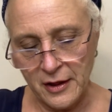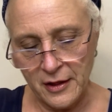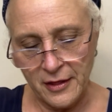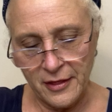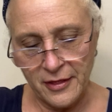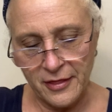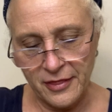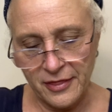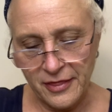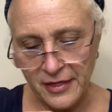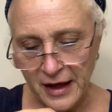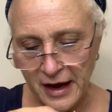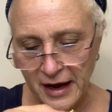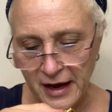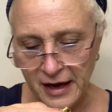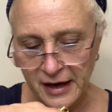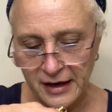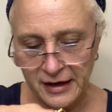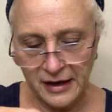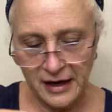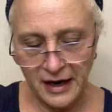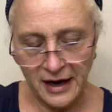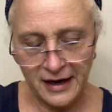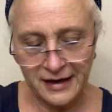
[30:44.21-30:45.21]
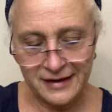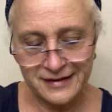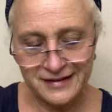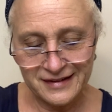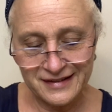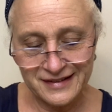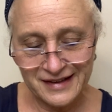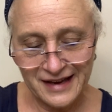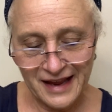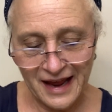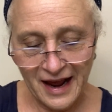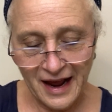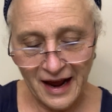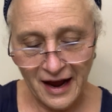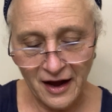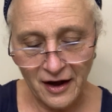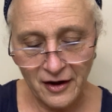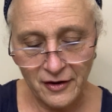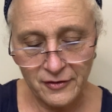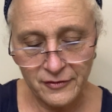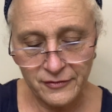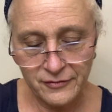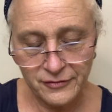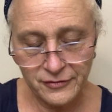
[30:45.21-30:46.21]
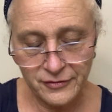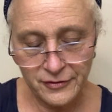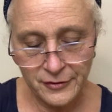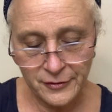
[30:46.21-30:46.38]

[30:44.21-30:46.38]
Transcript: that I didn't have,